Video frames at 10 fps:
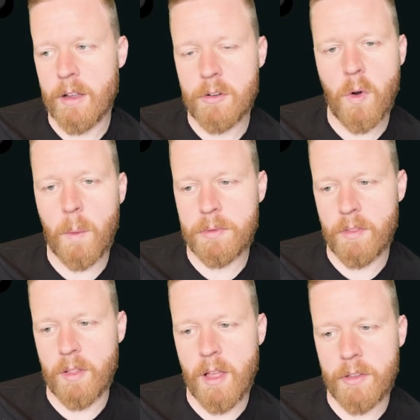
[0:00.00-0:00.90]
Corpses of
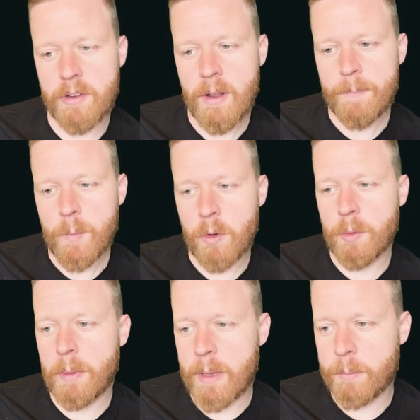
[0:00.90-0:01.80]
the Lost. We're also
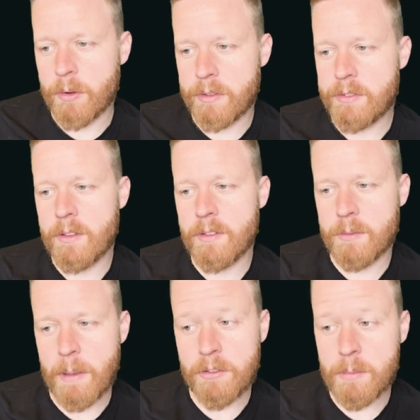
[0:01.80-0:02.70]
playing Persistent
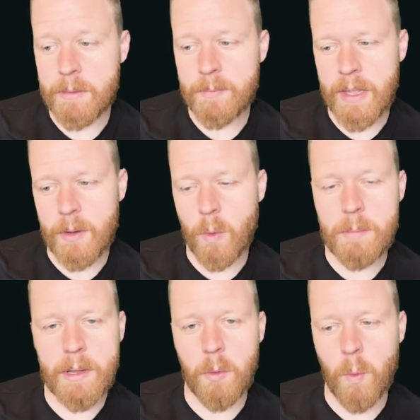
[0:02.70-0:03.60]
Specimen, a
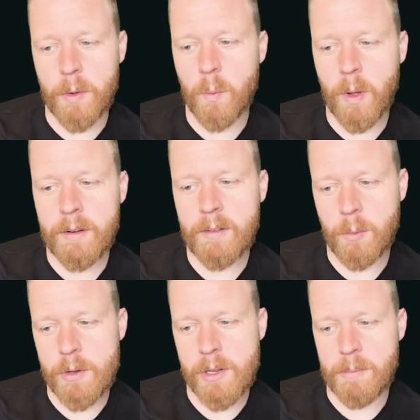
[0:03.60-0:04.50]
1-mana 1/1 where
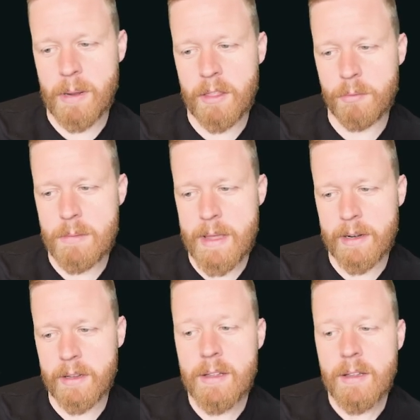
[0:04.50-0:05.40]
you can pay 3
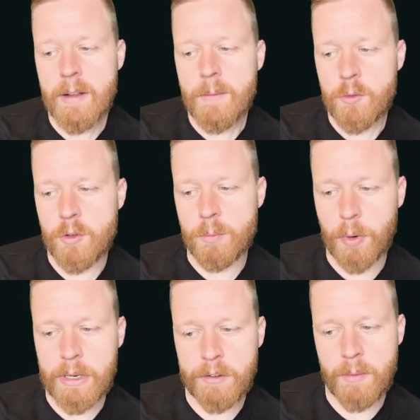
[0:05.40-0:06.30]
mana to
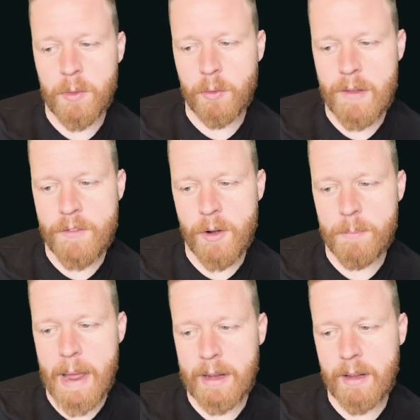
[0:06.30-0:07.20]
bring it from the graveyard
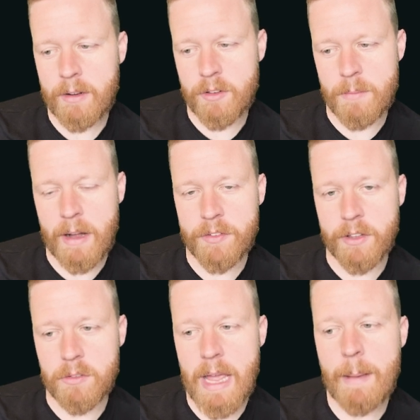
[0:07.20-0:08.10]
back to the
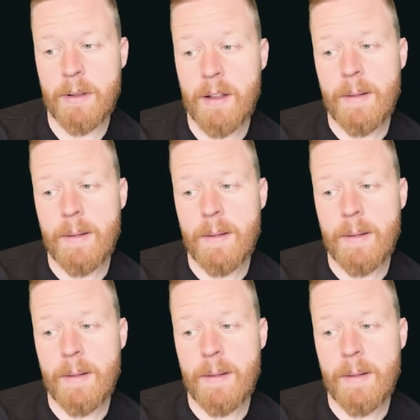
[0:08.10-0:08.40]
battlefield tapped.